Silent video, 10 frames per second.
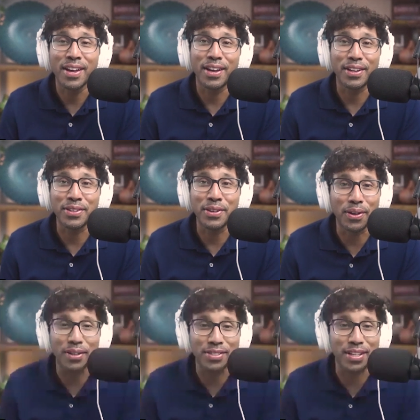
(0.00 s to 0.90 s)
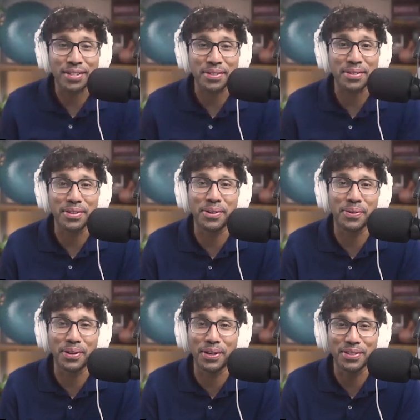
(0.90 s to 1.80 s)
yoga session
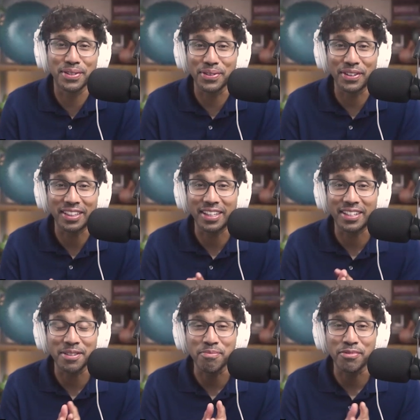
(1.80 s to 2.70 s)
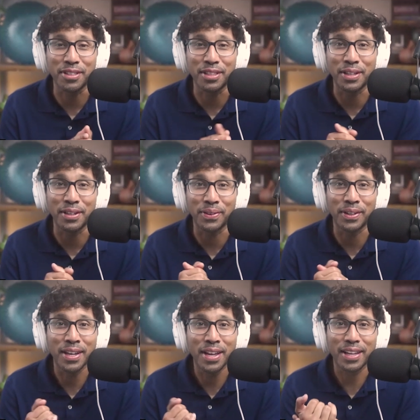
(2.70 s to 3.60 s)
or doing like deep breathing or
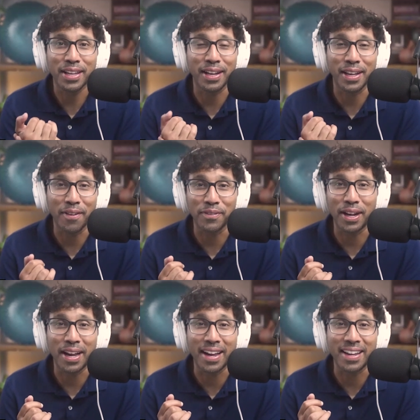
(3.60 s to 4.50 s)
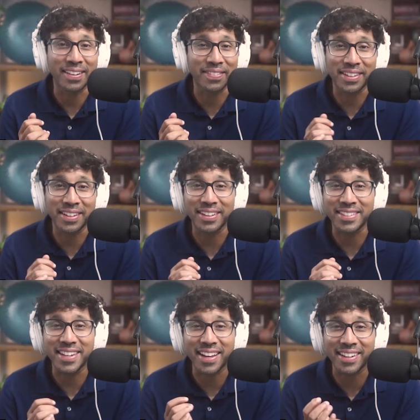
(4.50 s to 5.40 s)
getting out for a hike,
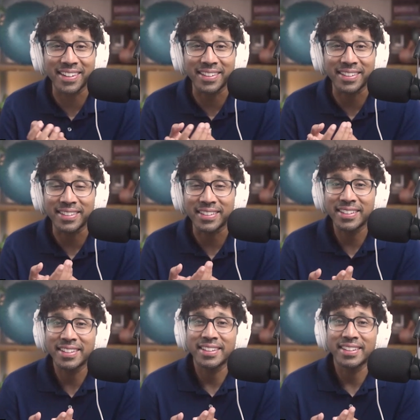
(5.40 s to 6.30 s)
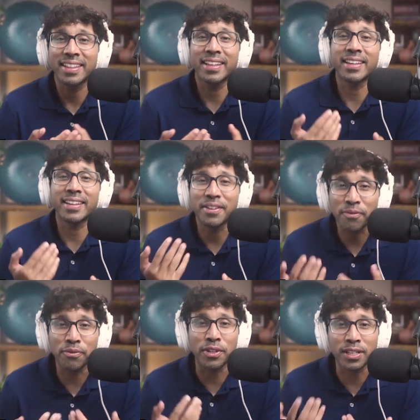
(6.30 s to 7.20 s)
it's not gonna like
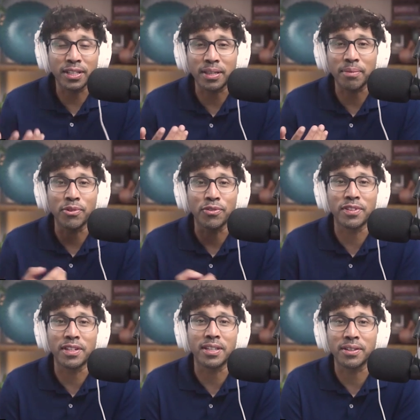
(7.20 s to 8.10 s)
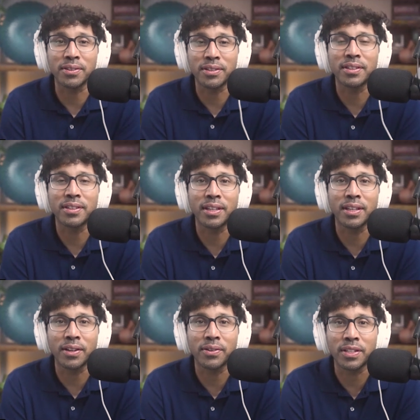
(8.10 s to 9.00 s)
really move the needle.
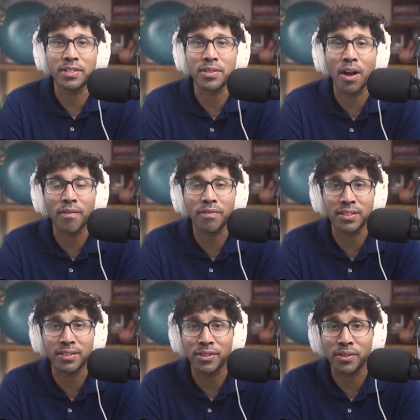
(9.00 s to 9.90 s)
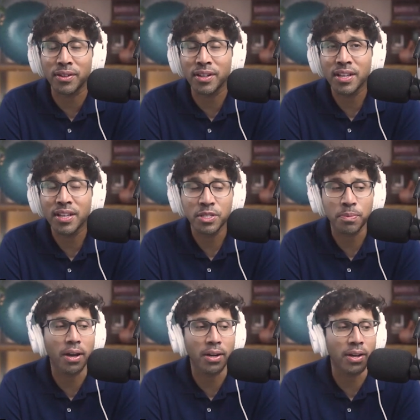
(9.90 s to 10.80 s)
It's often you're
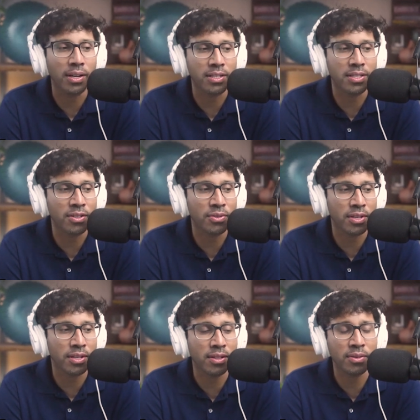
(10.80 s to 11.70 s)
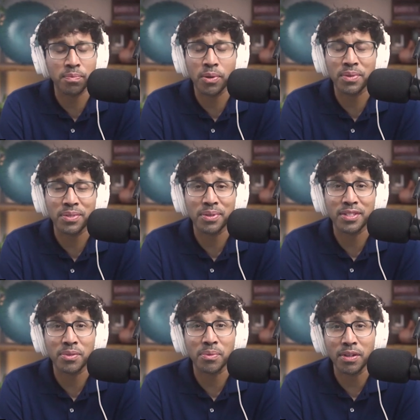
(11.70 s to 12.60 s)
spot on. It's usually in those moments when
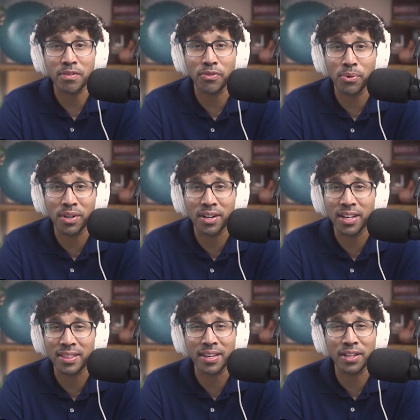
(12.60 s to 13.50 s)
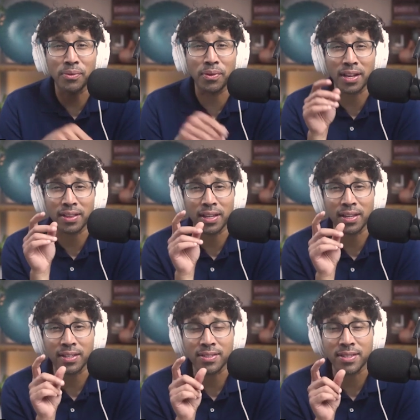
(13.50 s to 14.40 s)
it's 3 4, and I think you're right. Like,
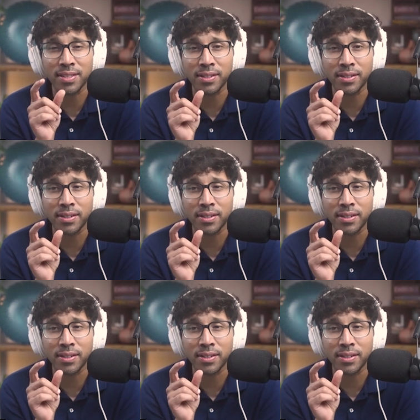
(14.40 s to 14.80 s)
it's the